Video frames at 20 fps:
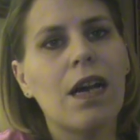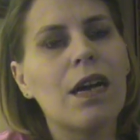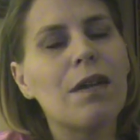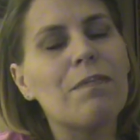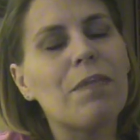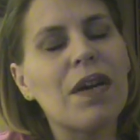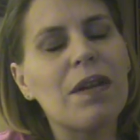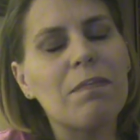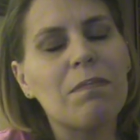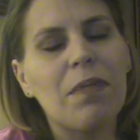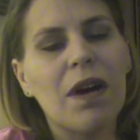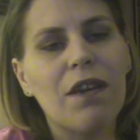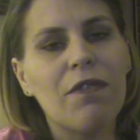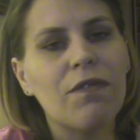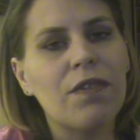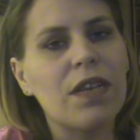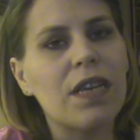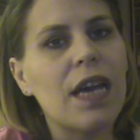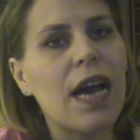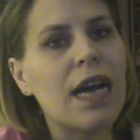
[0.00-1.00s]
But
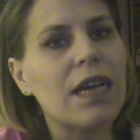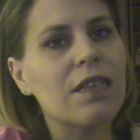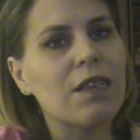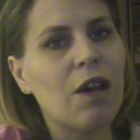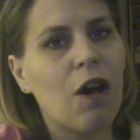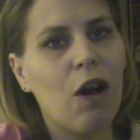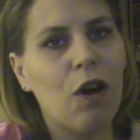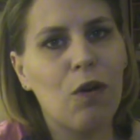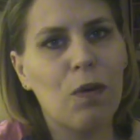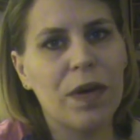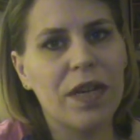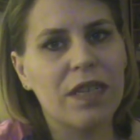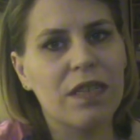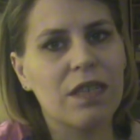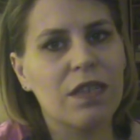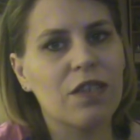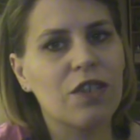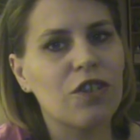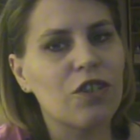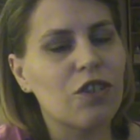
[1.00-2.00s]
Buffy, as
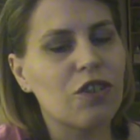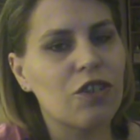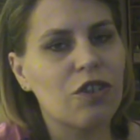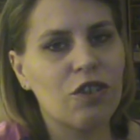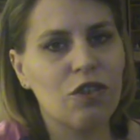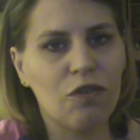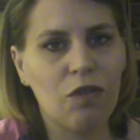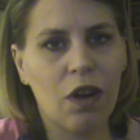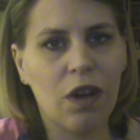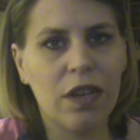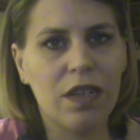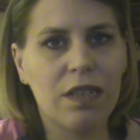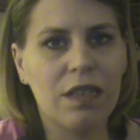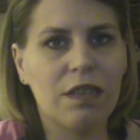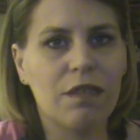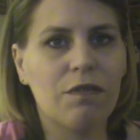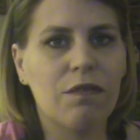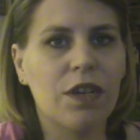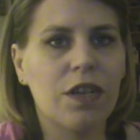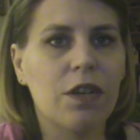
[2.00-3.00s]
always, stood strong and
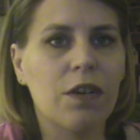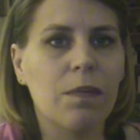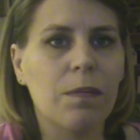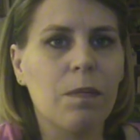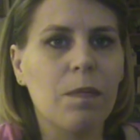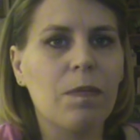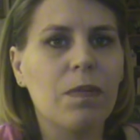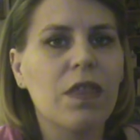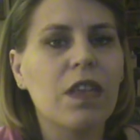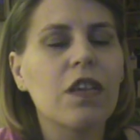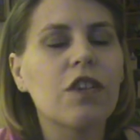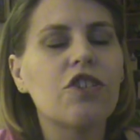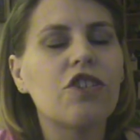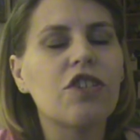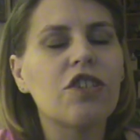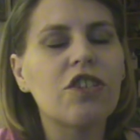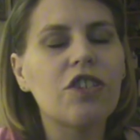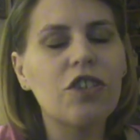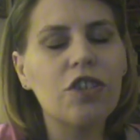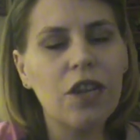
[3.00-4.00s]
severe.
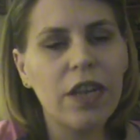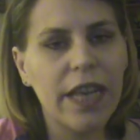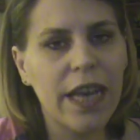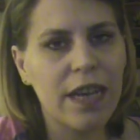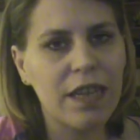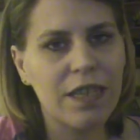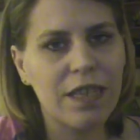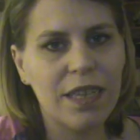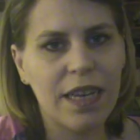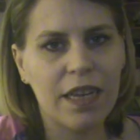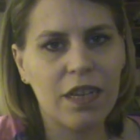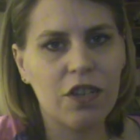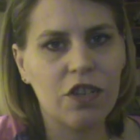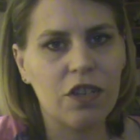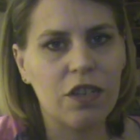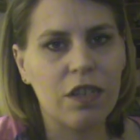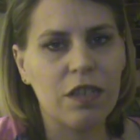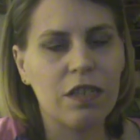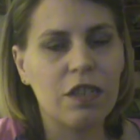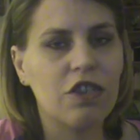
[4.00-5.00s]
She stood against
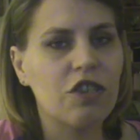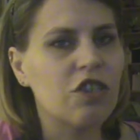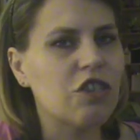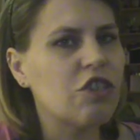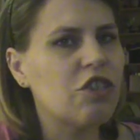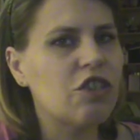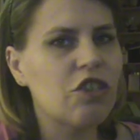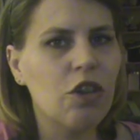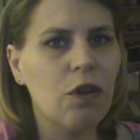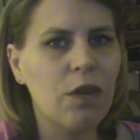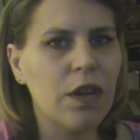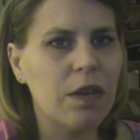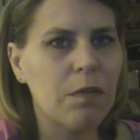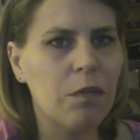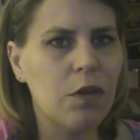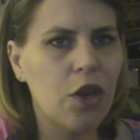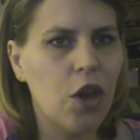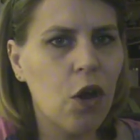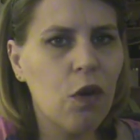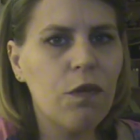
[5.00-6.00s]
Angelus. She showed
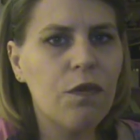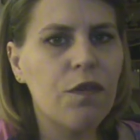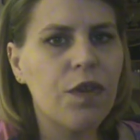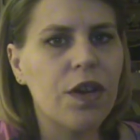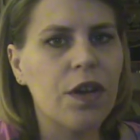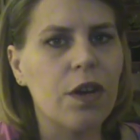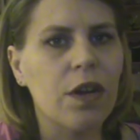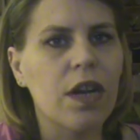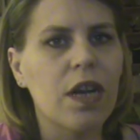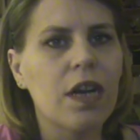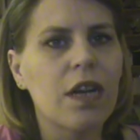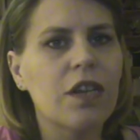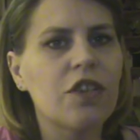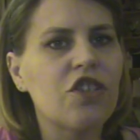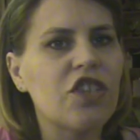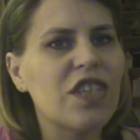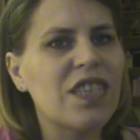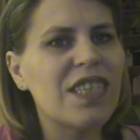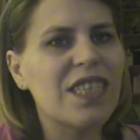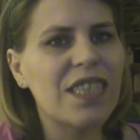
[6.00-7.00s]
him no fear.
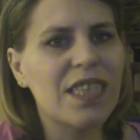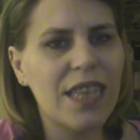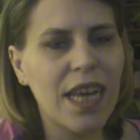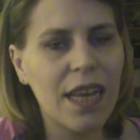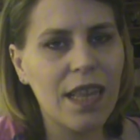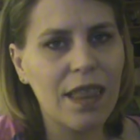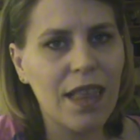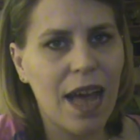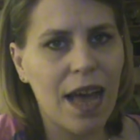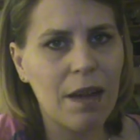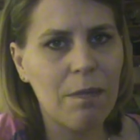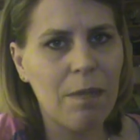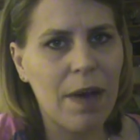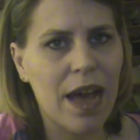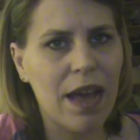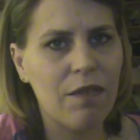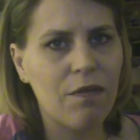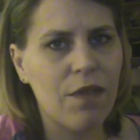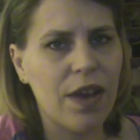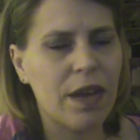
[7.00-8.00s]
She staked that
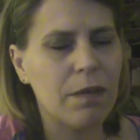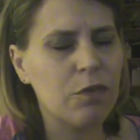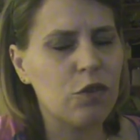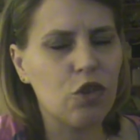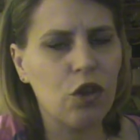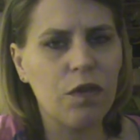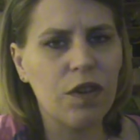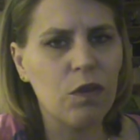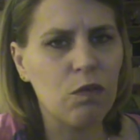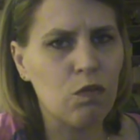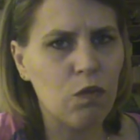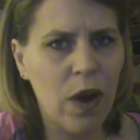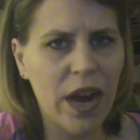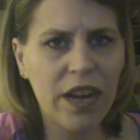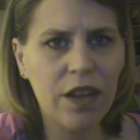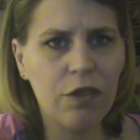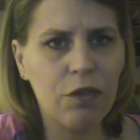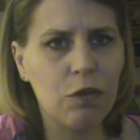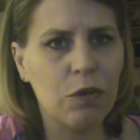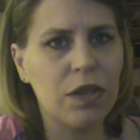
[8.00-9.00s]
bad vamp, drove it
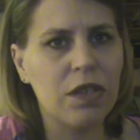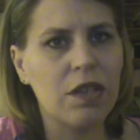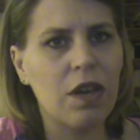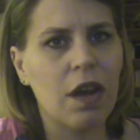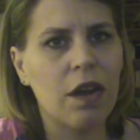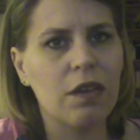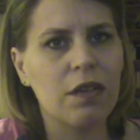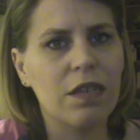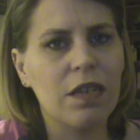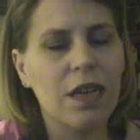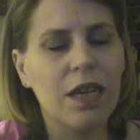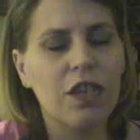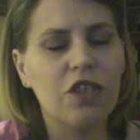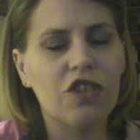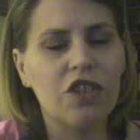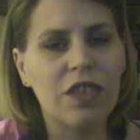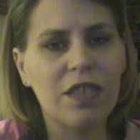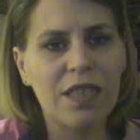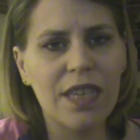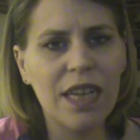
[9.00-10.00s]
right through his heart.
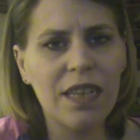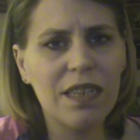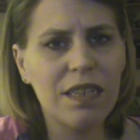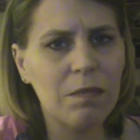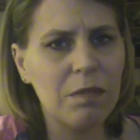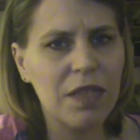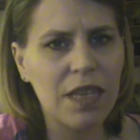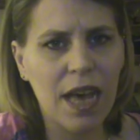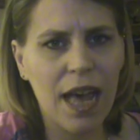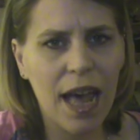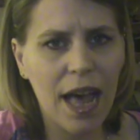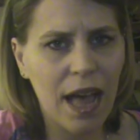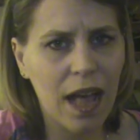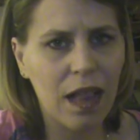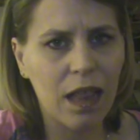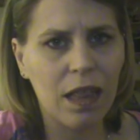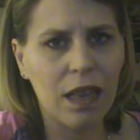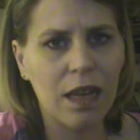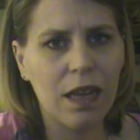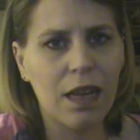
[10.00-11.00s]
She sent him to
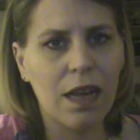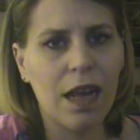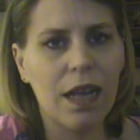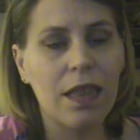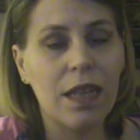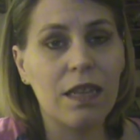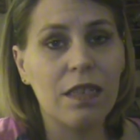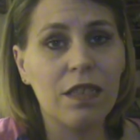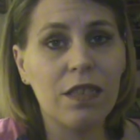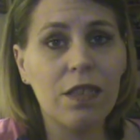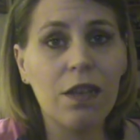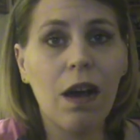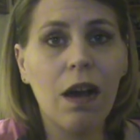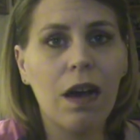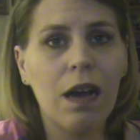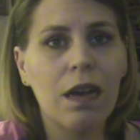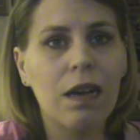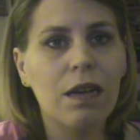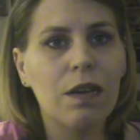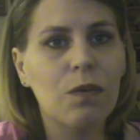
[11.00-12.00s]
hell, and then
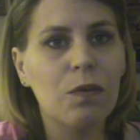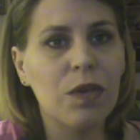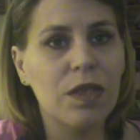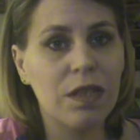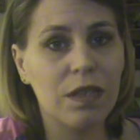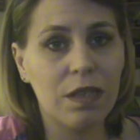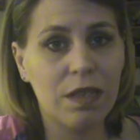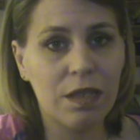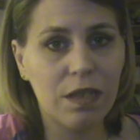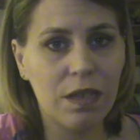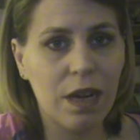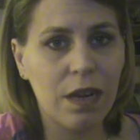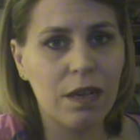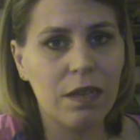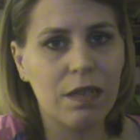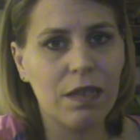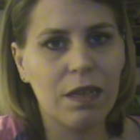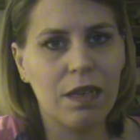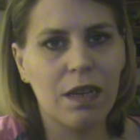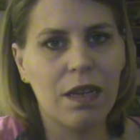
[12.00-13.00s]
saw, with a
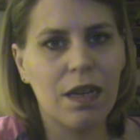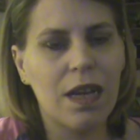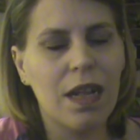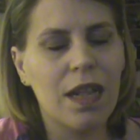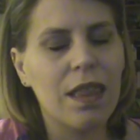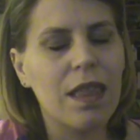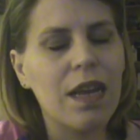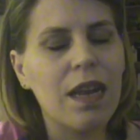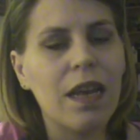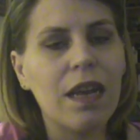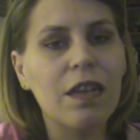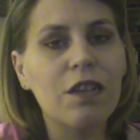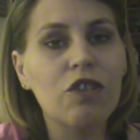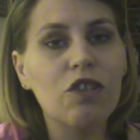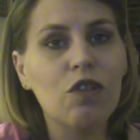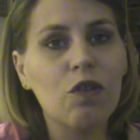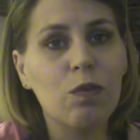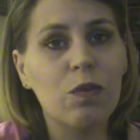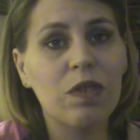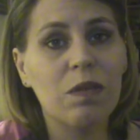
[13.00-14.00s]
start, that
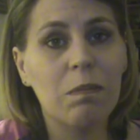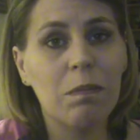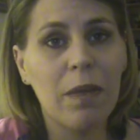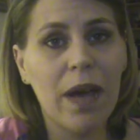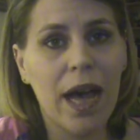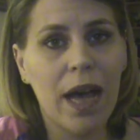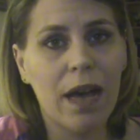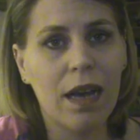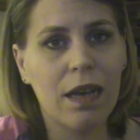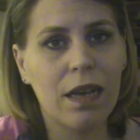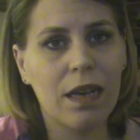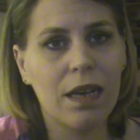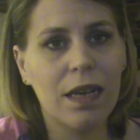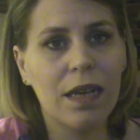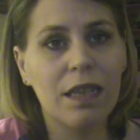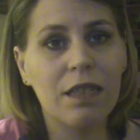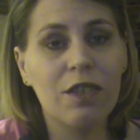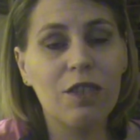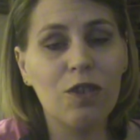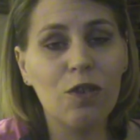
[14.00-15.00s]
Angel was back.
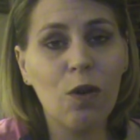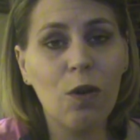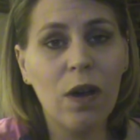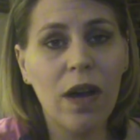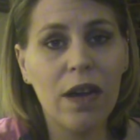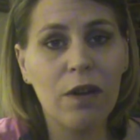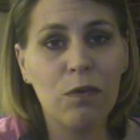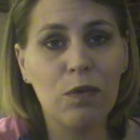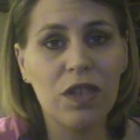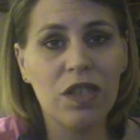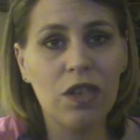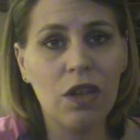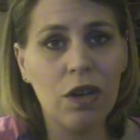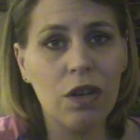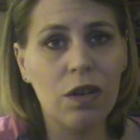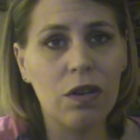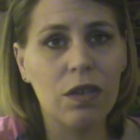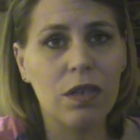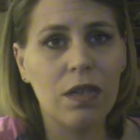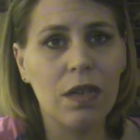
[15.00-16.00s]
His soul had
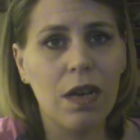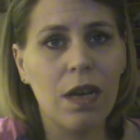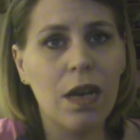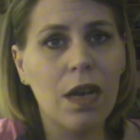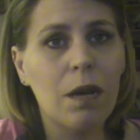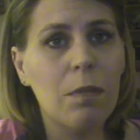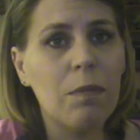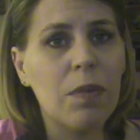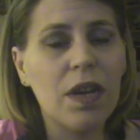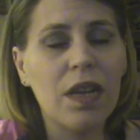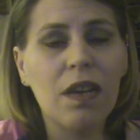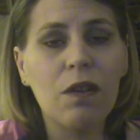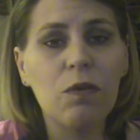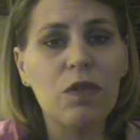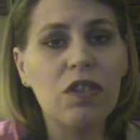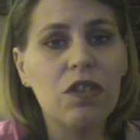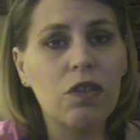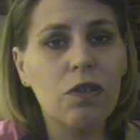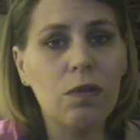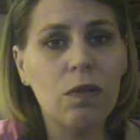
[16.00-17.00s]
returned. But it
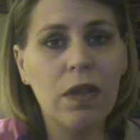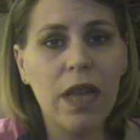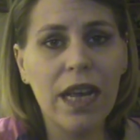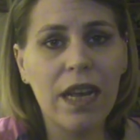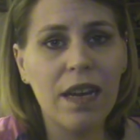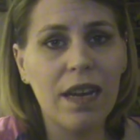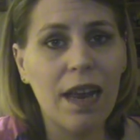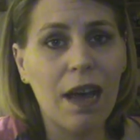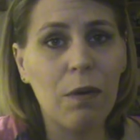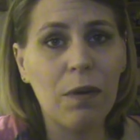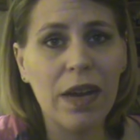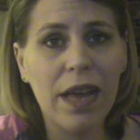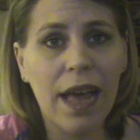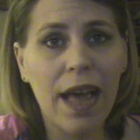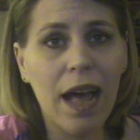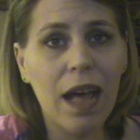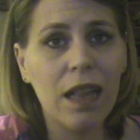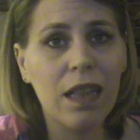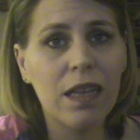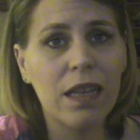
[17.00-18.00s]
was too late, now in
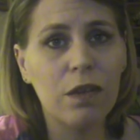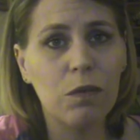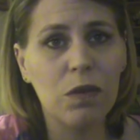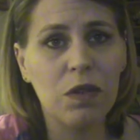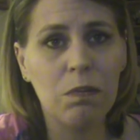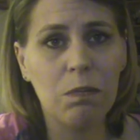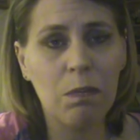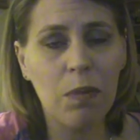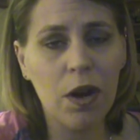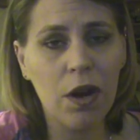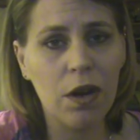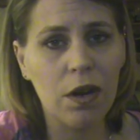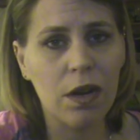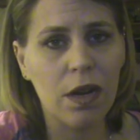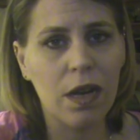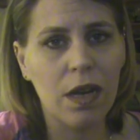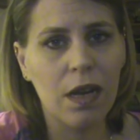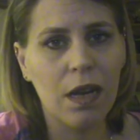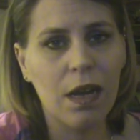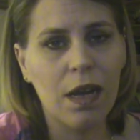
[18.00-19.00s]
hell he would burn.
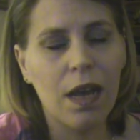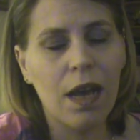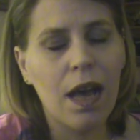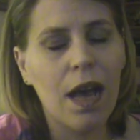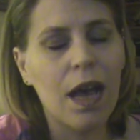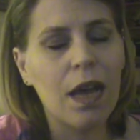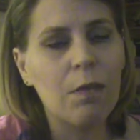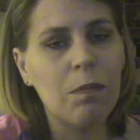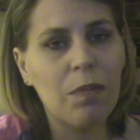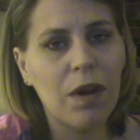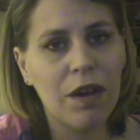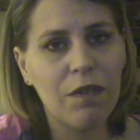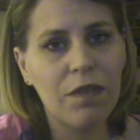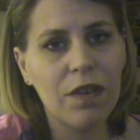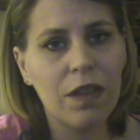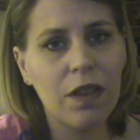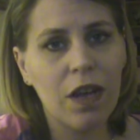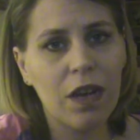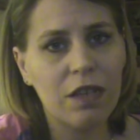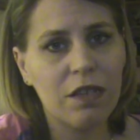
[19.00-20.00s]
And
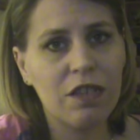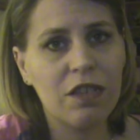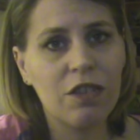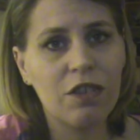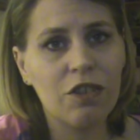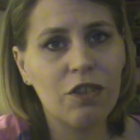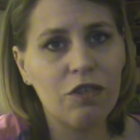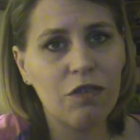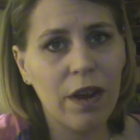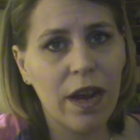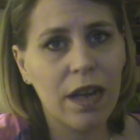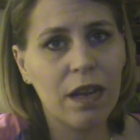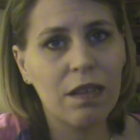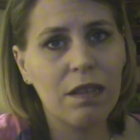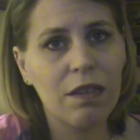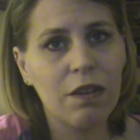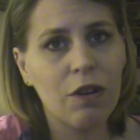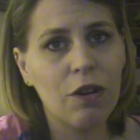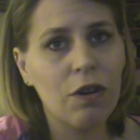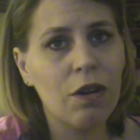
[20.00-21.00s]
Buffy lost
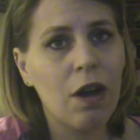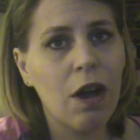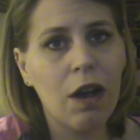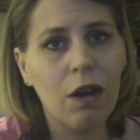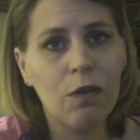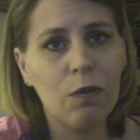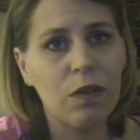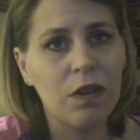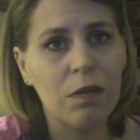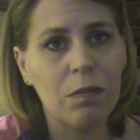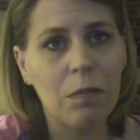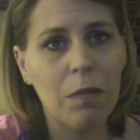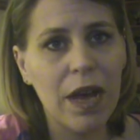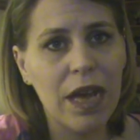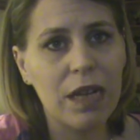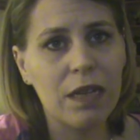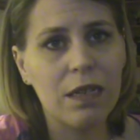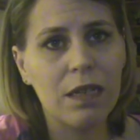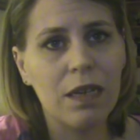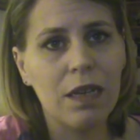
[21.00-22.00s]
strength, her heart wouldn't
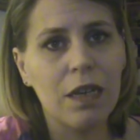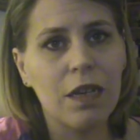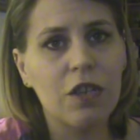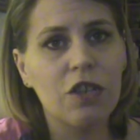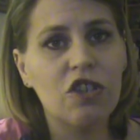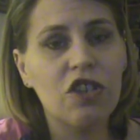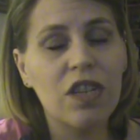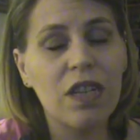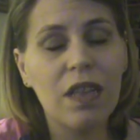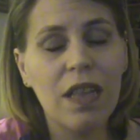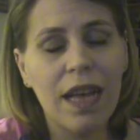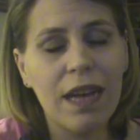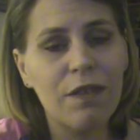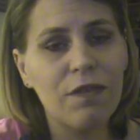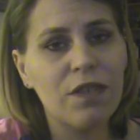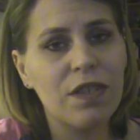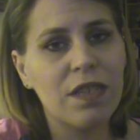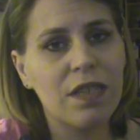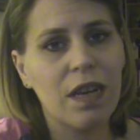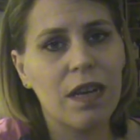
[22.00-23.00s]
mend. She
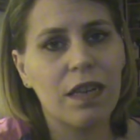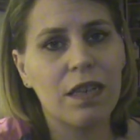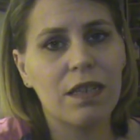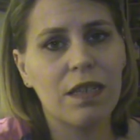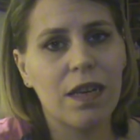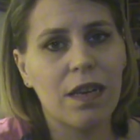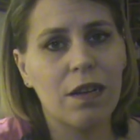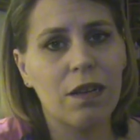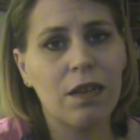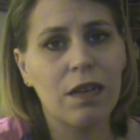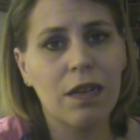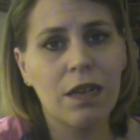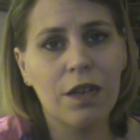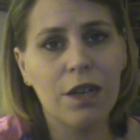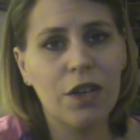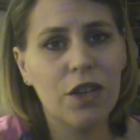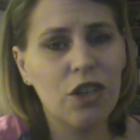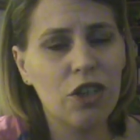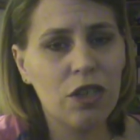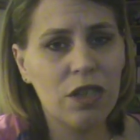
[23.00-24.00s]
left Sunnydale.
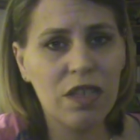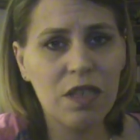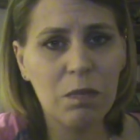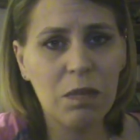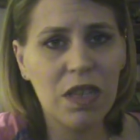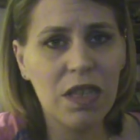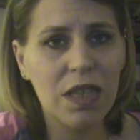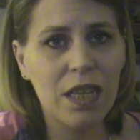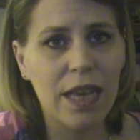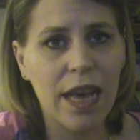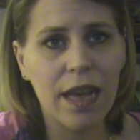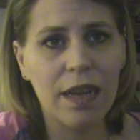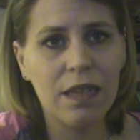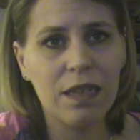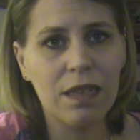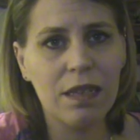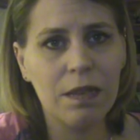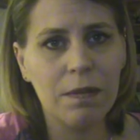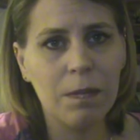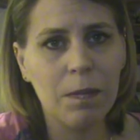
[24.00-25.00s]
Could this be the
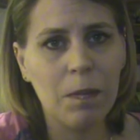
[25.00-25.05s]
end?